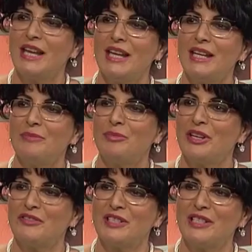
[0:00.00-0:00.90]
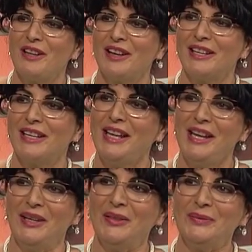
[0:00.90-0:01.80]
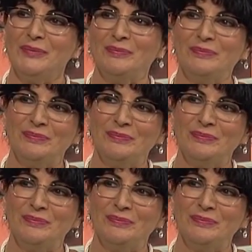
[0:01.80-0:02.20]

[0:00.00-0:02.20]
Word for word: to say eat breakfast like a king,